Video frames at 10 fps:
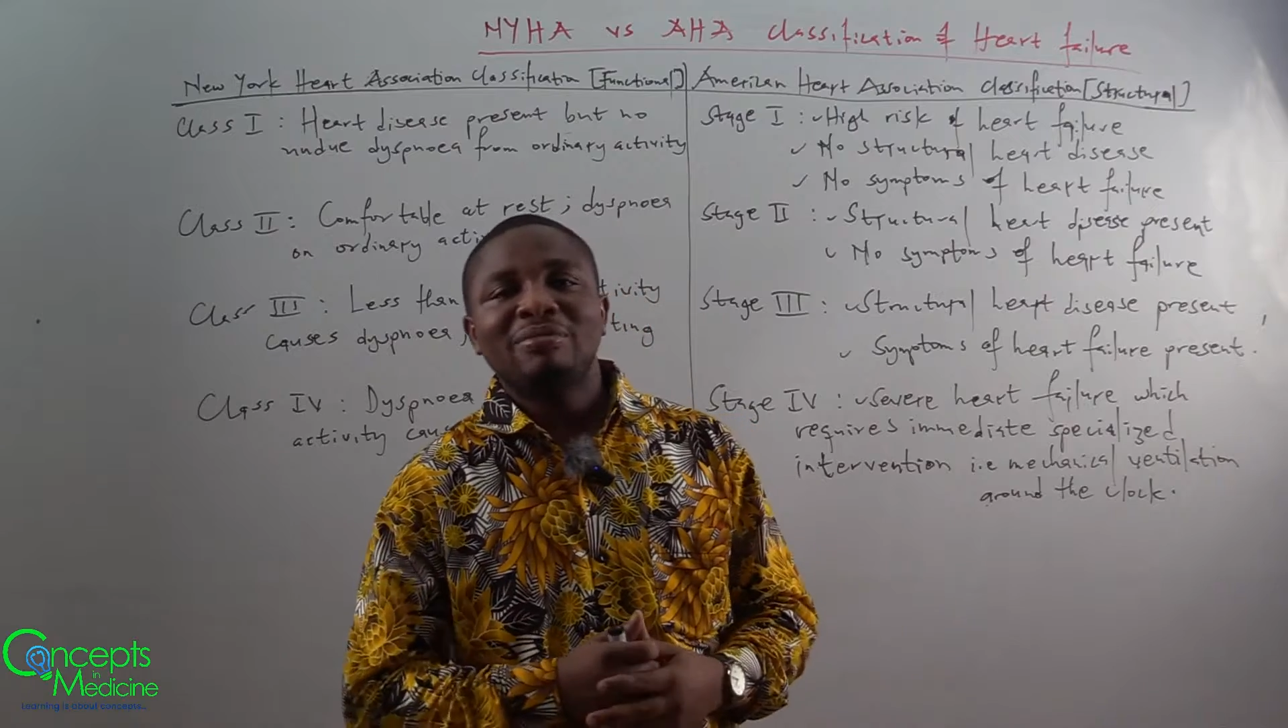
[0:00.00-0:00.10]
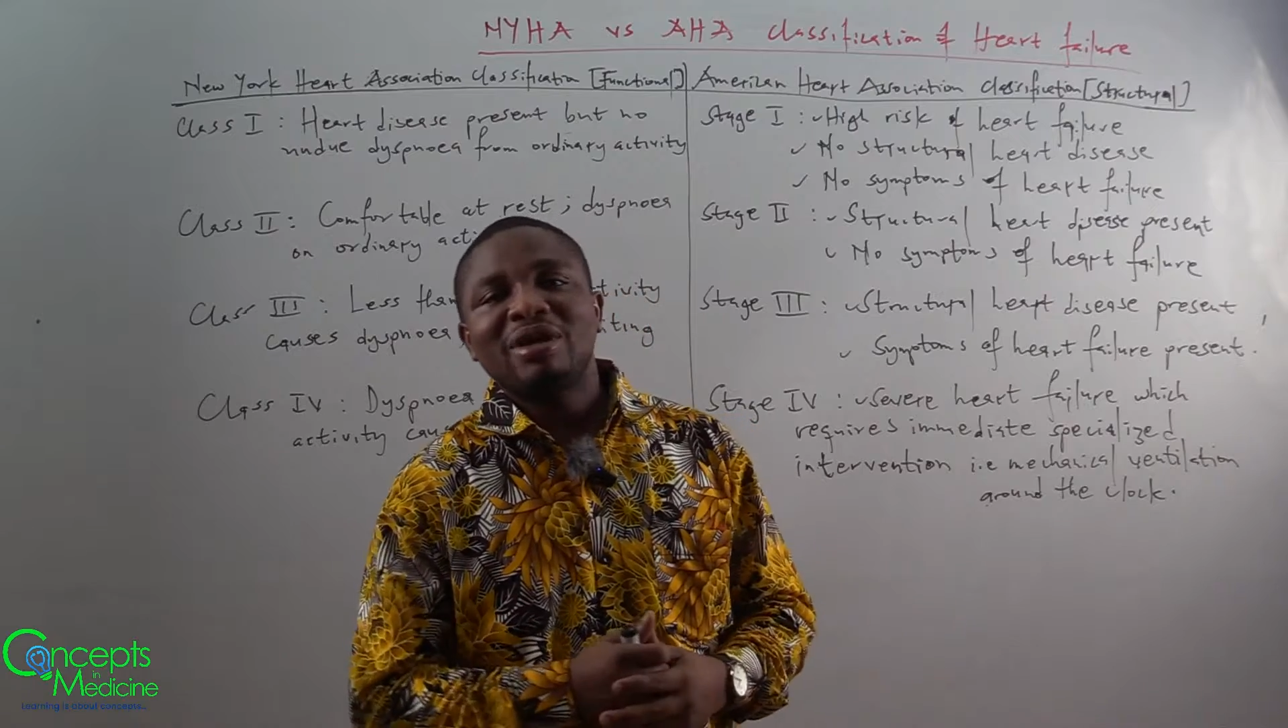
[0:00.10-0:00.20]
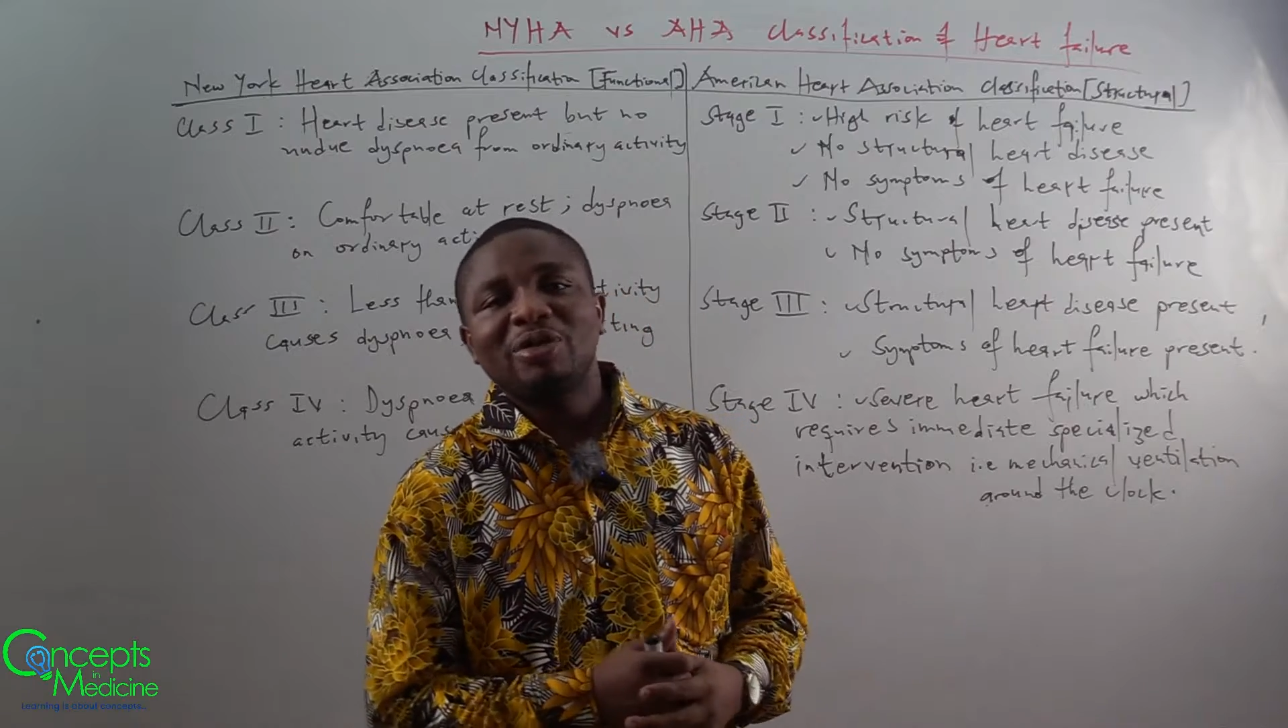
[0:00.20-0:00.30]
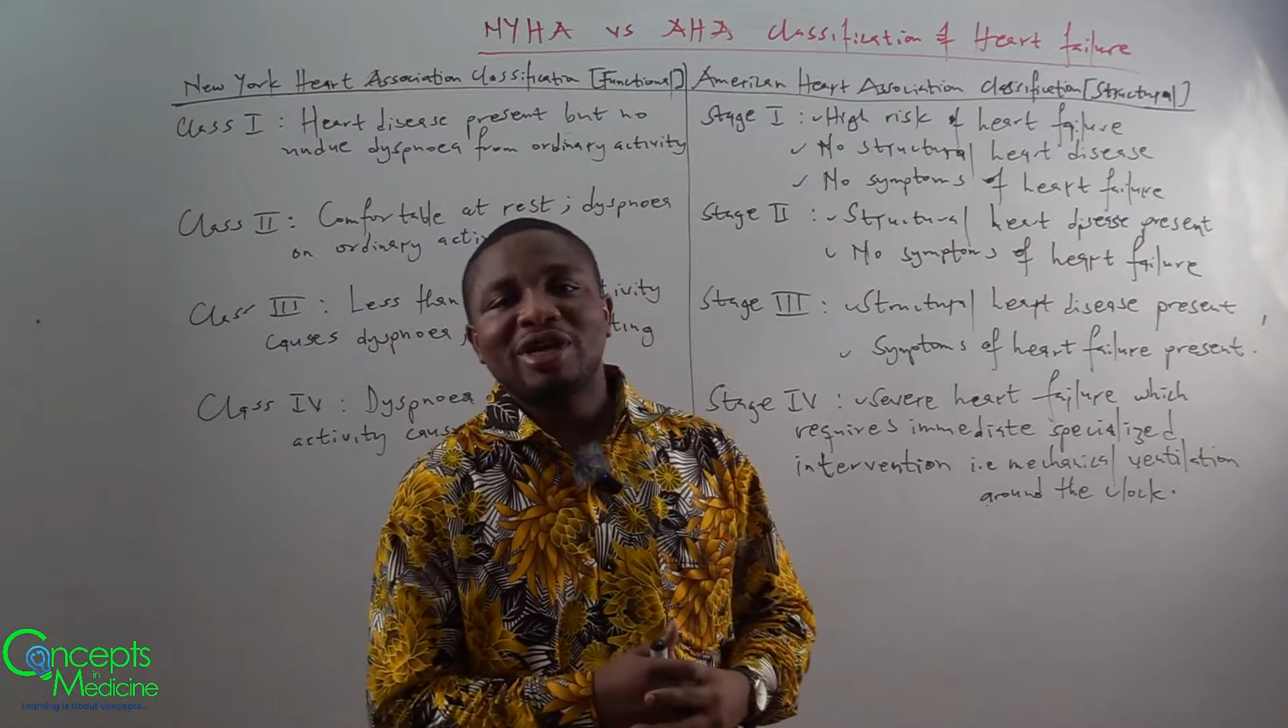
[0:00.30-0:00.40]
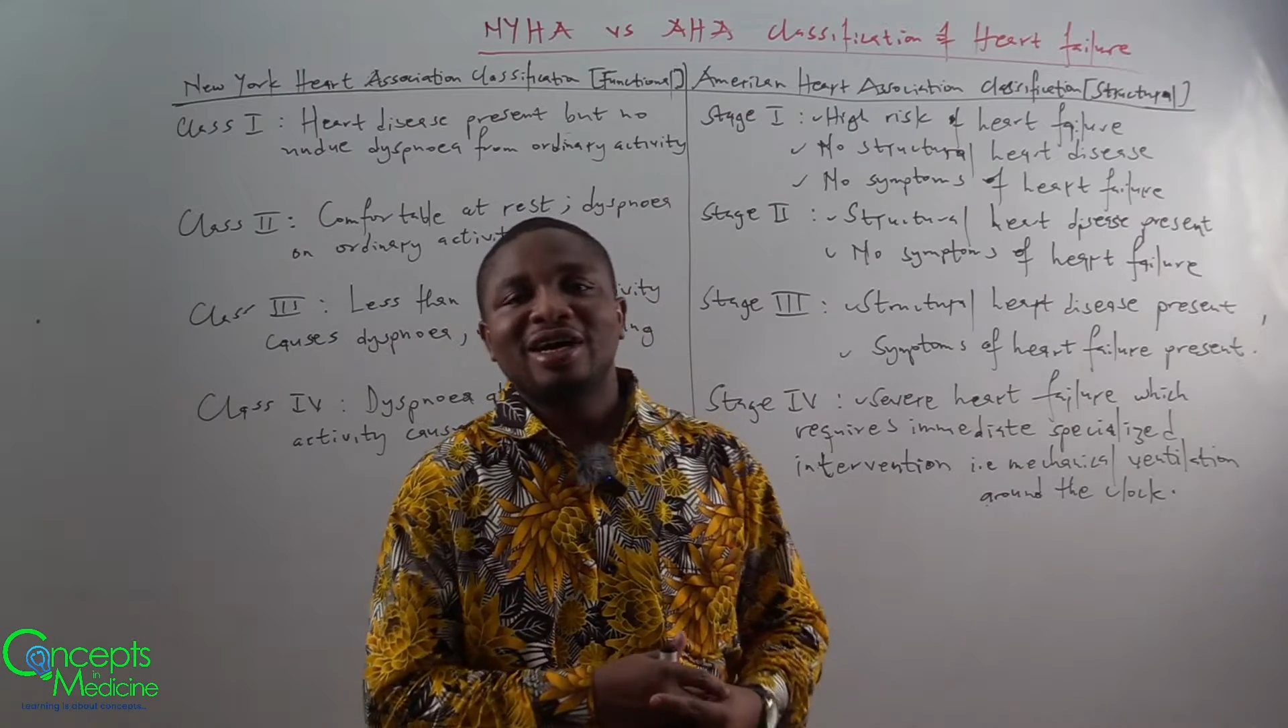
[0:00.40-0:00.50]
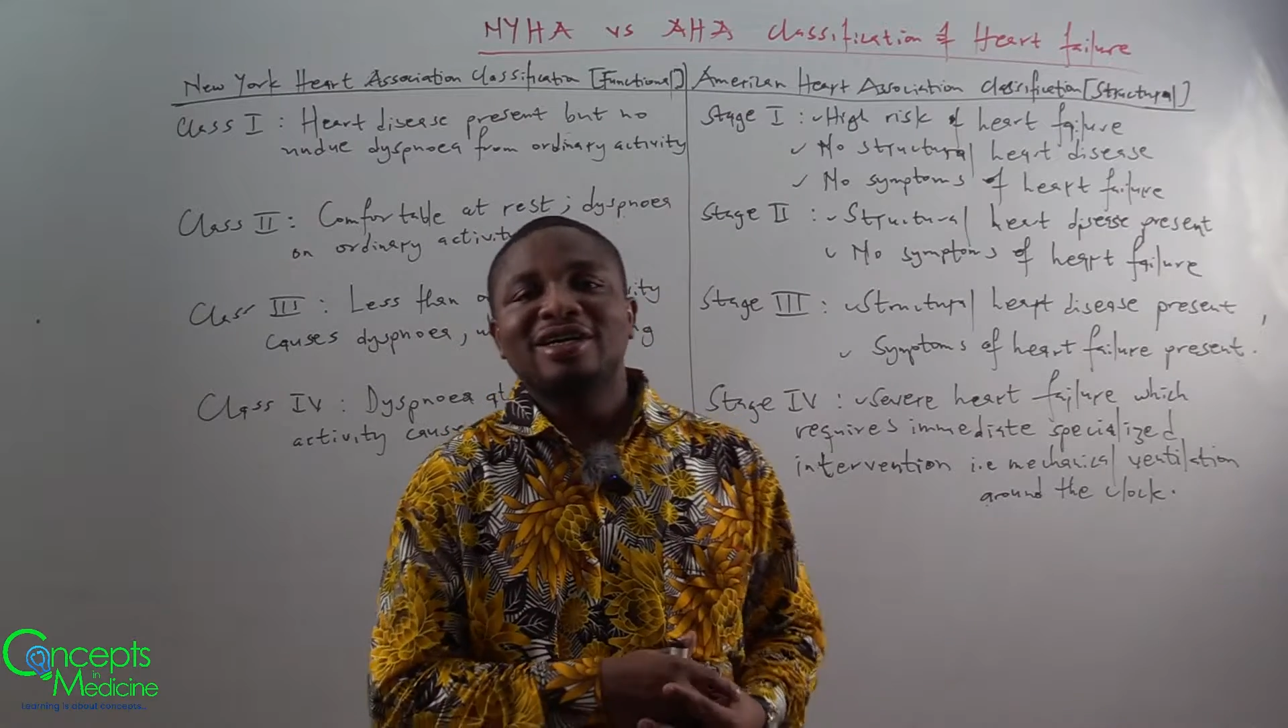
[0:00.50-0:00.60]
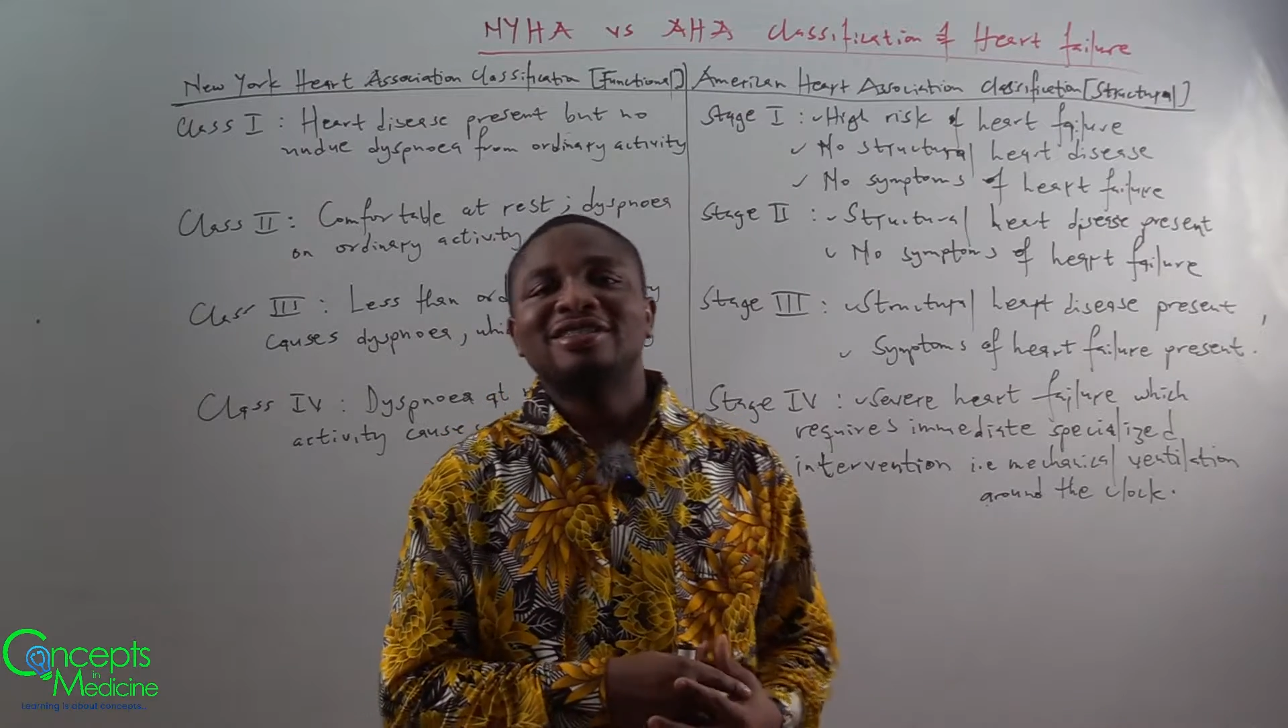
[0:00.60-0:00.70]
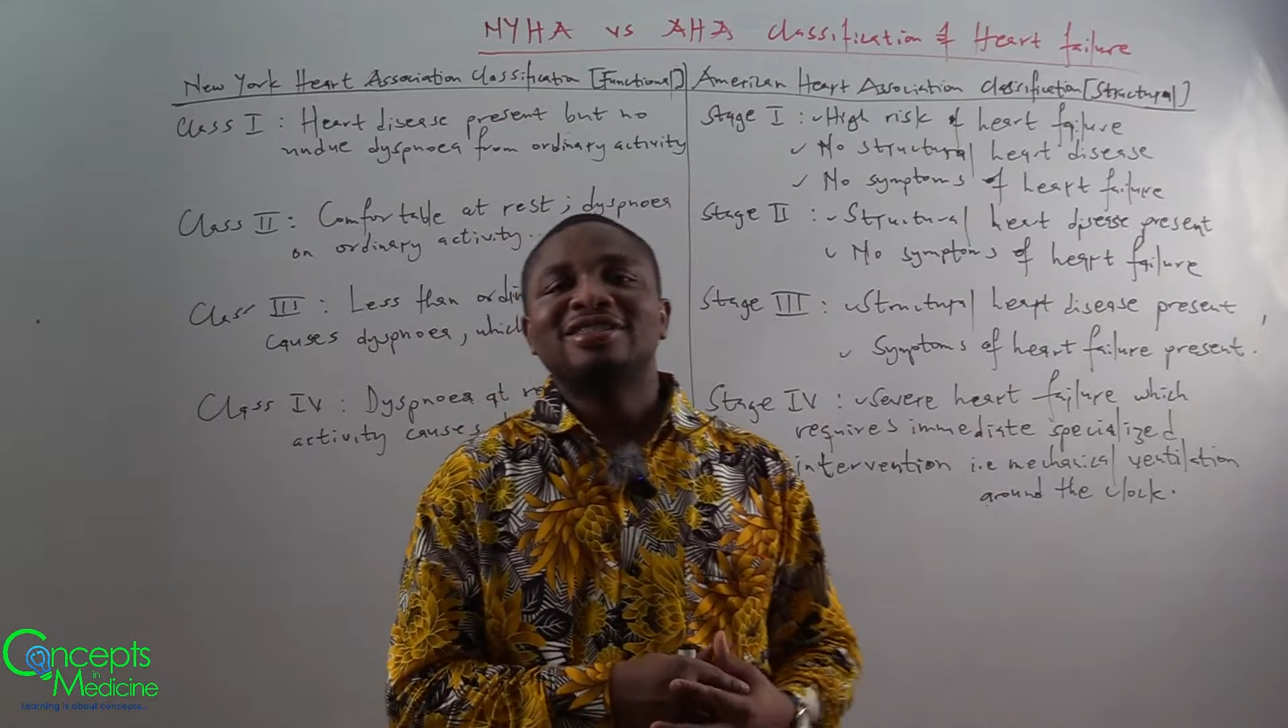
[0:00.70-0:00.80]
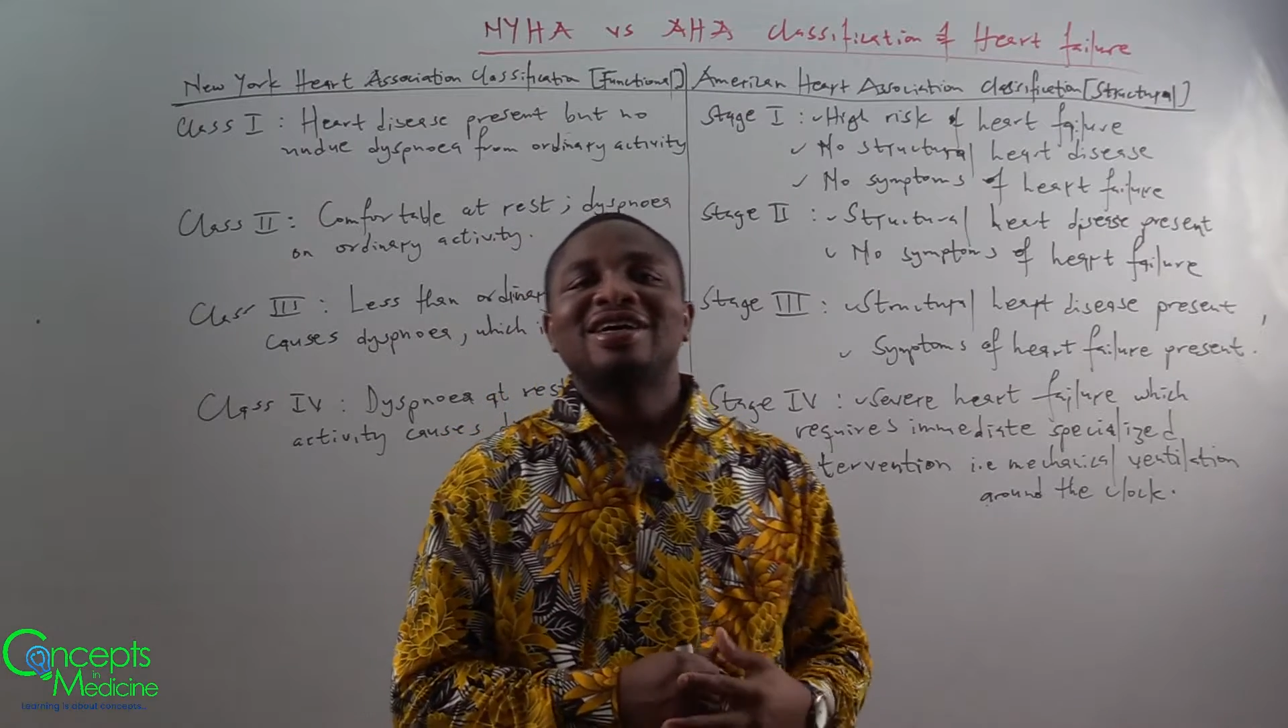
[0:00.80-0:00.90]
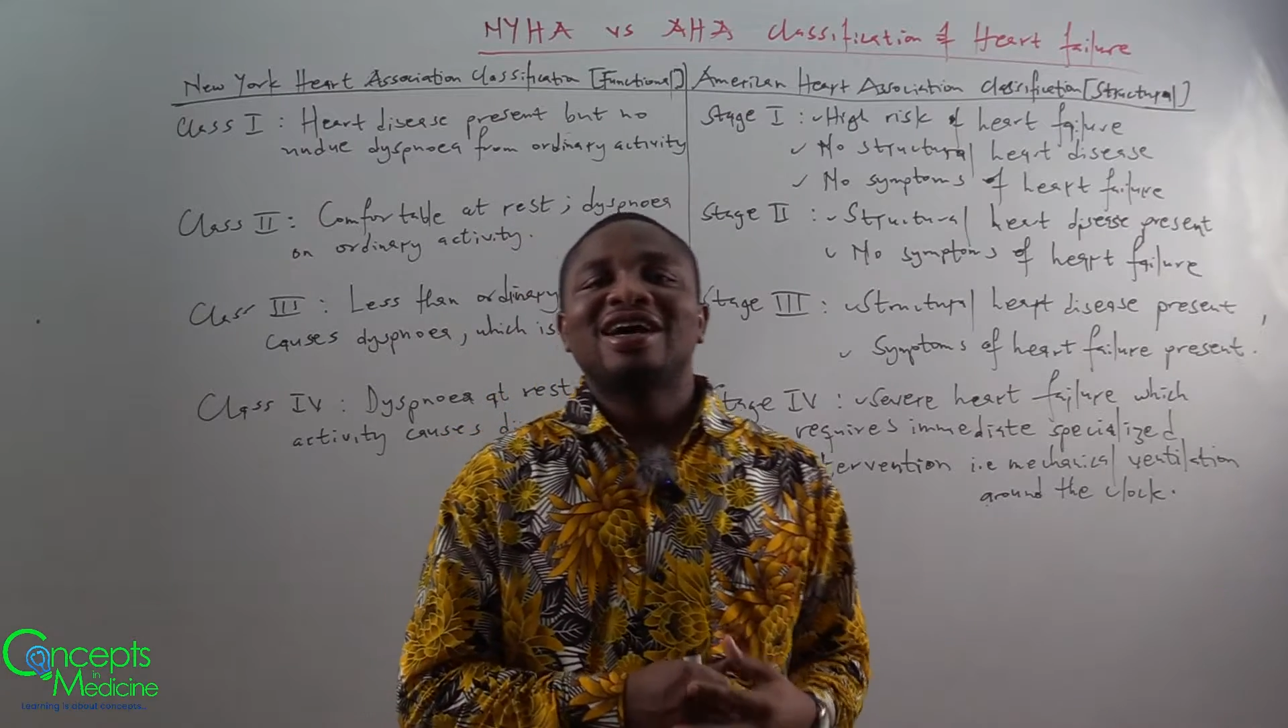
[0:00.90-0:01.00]

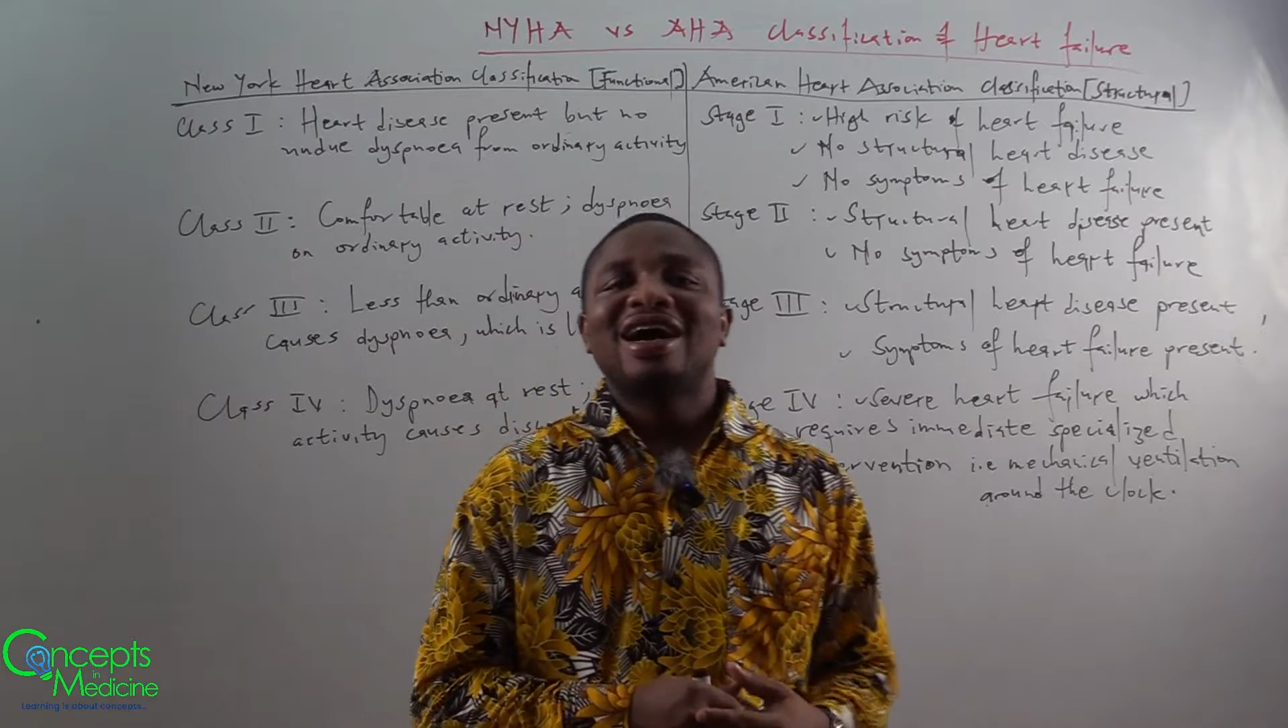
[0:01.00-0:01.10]
American